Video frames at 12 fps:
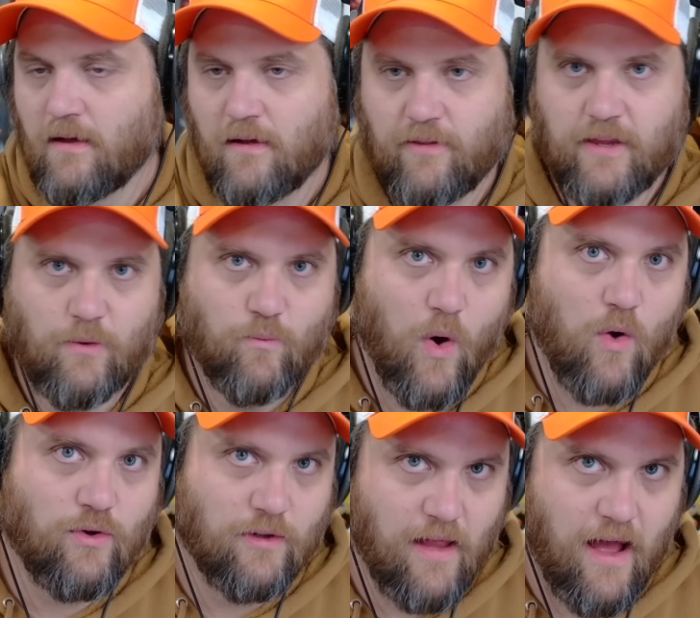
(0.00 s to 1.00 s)
the
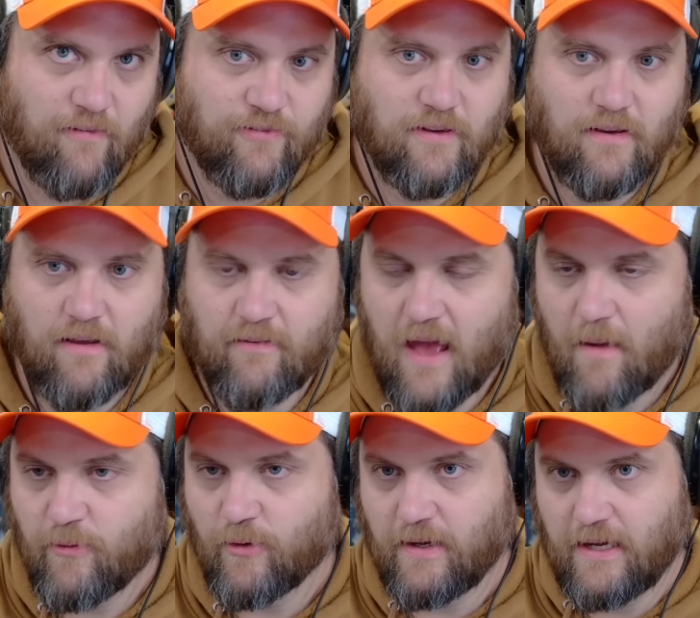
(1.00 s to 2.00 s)
woke left is
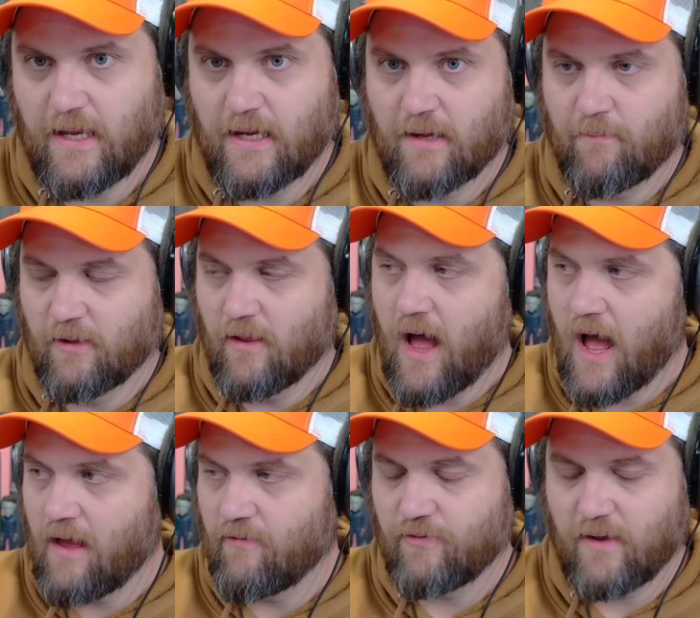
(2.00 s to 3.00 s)
absolutely eating him
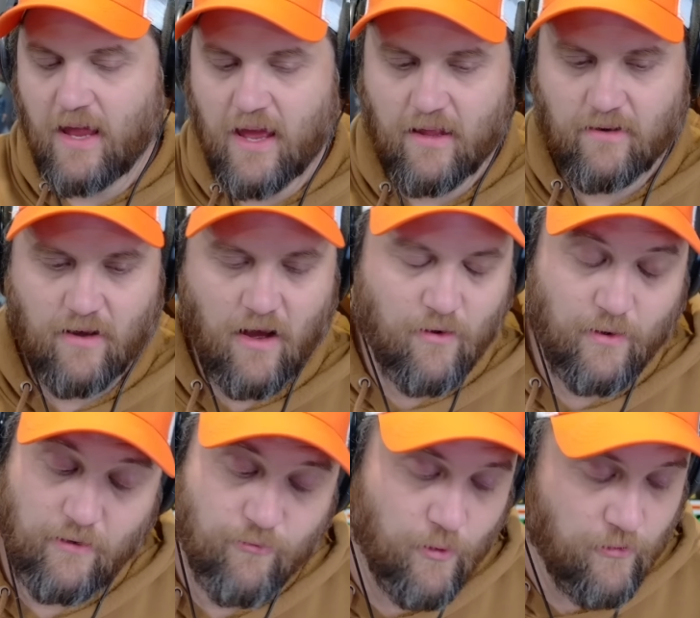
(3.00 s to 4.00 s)
alive and
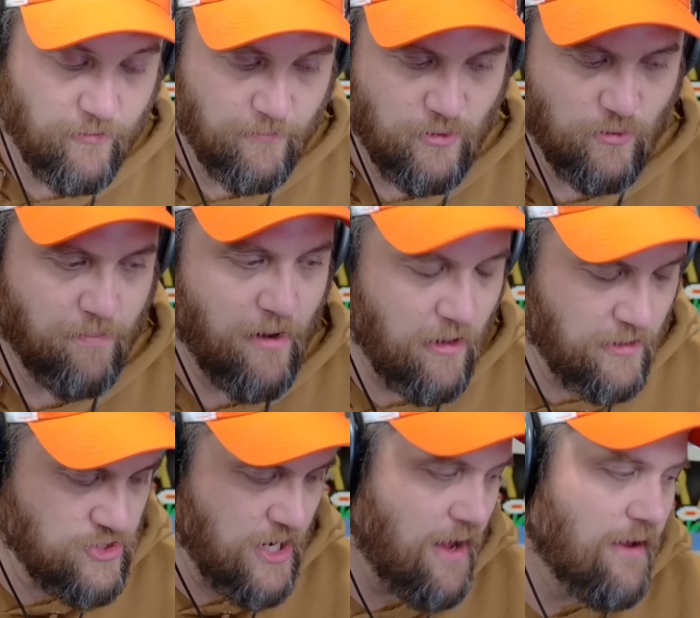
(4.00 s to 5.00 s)
already forced him to
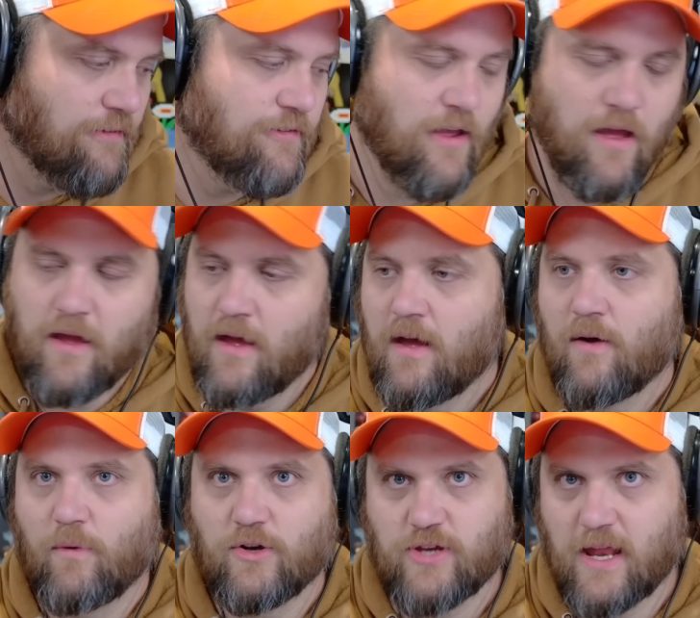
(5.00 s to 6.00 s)
apologize,
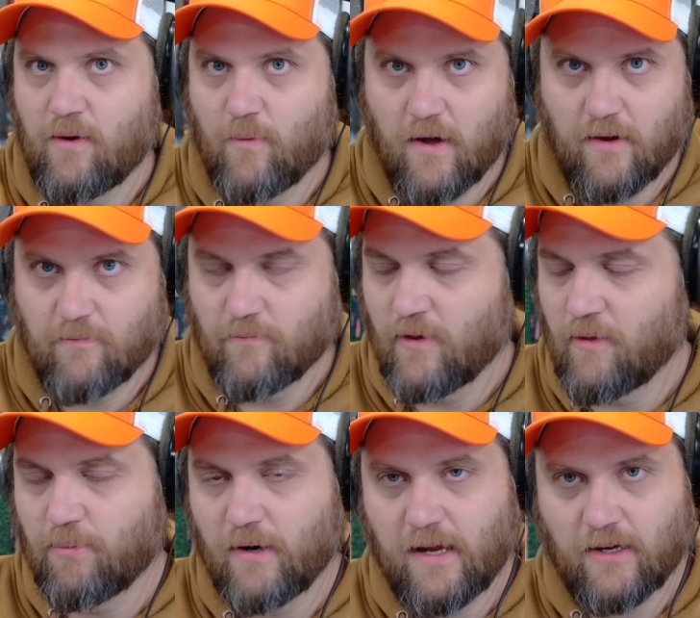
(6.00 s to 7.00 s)
which anyone with a
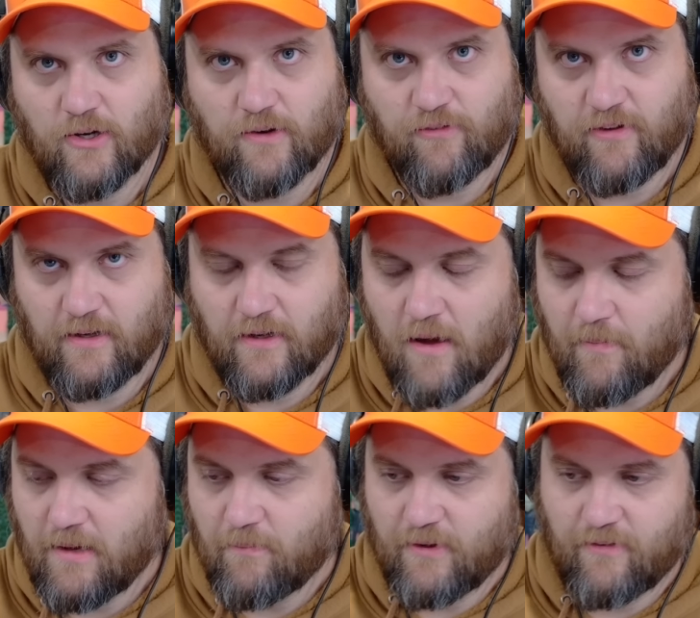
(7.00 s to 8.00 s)
brain could have seen
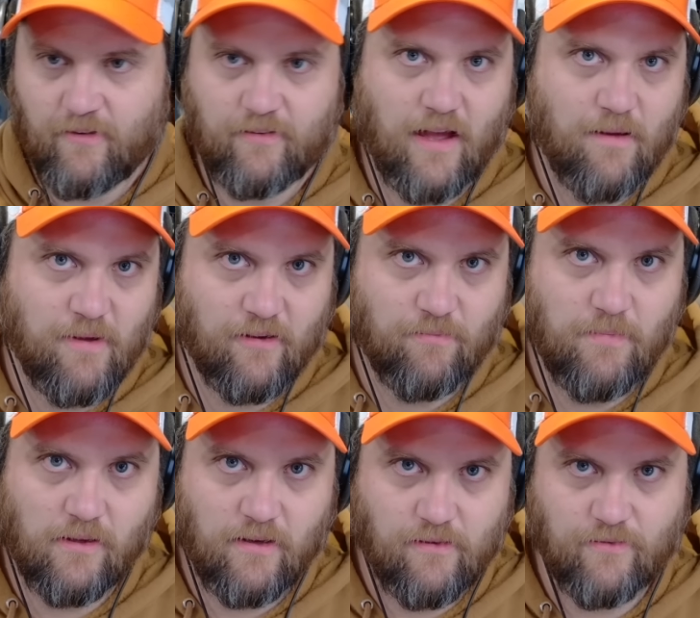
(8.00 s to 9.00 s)
coming because this guy makes
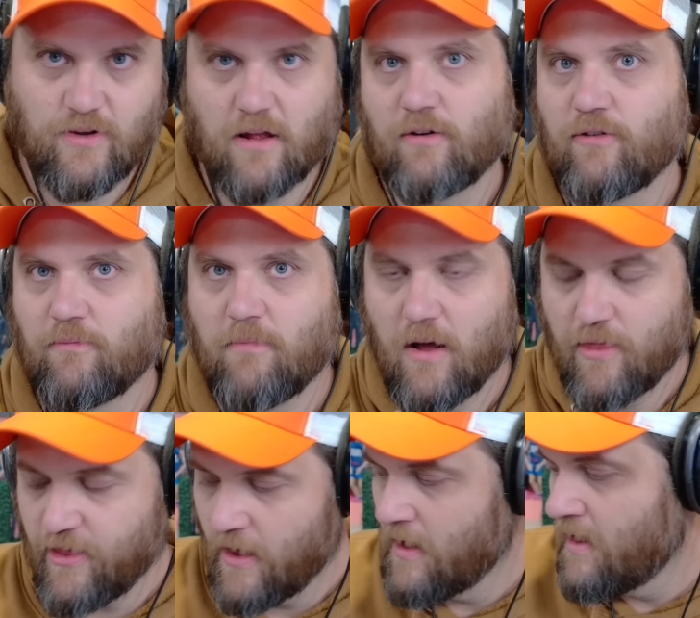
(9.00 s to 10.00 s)
millions of dollars a
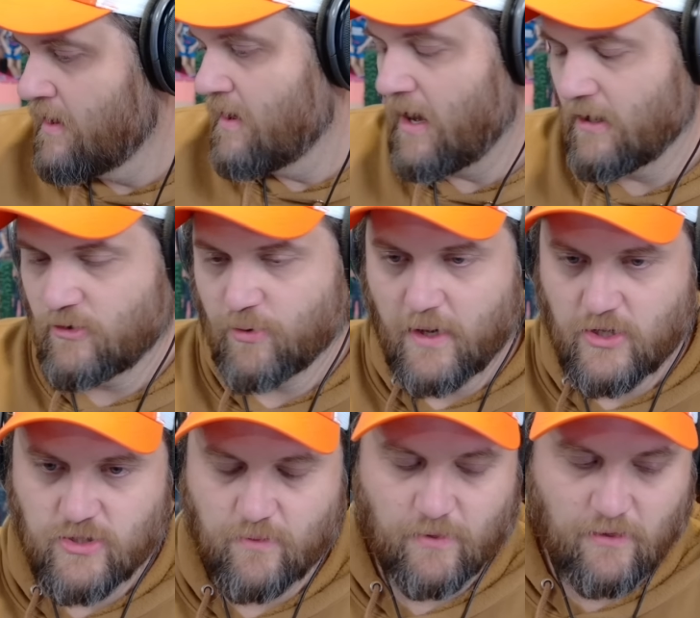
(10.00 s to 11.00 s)
month on
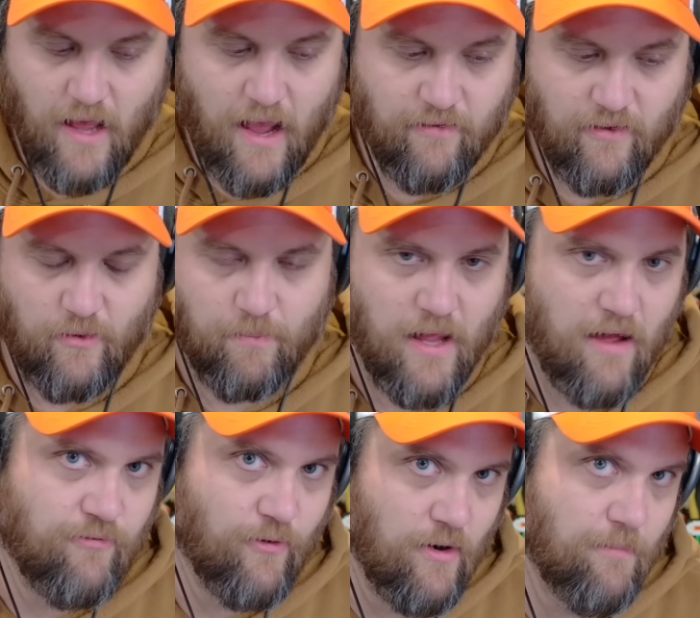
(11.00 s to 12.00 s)
Twitch and relies on their
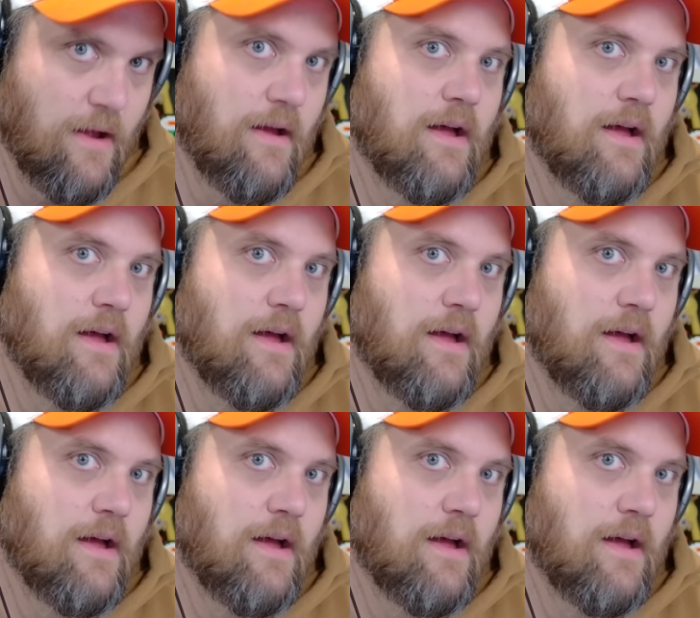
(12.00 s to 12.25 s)
platform.